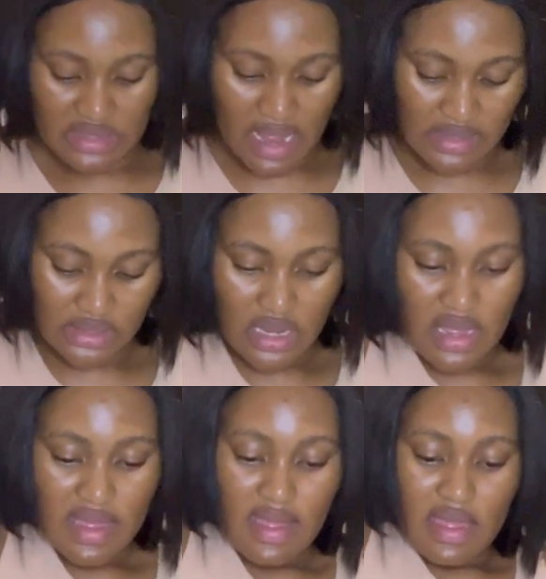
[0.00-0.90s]
that
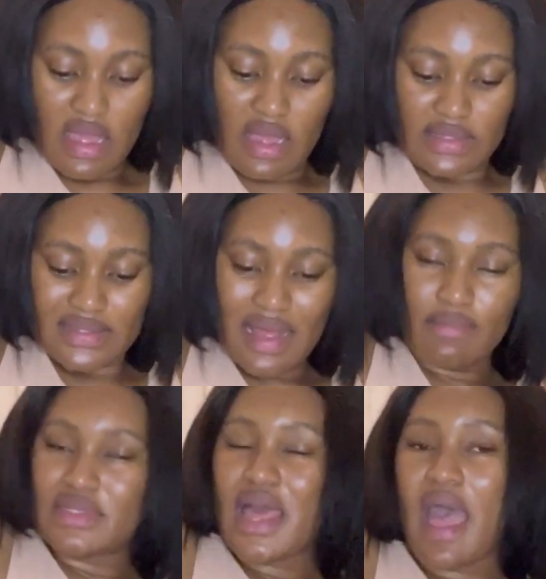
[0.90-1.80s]

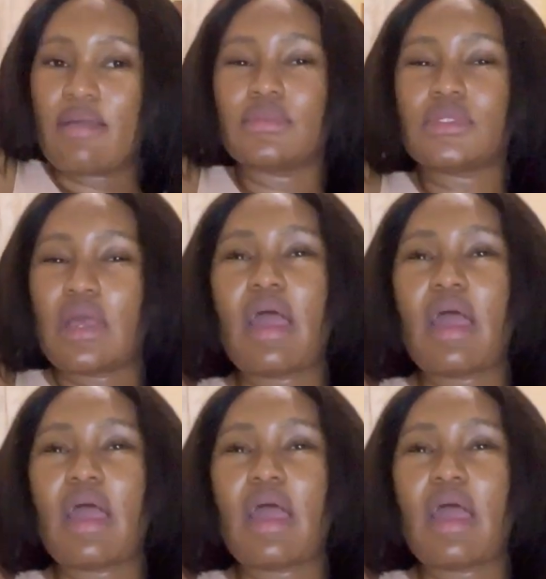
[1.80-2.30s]
sometimes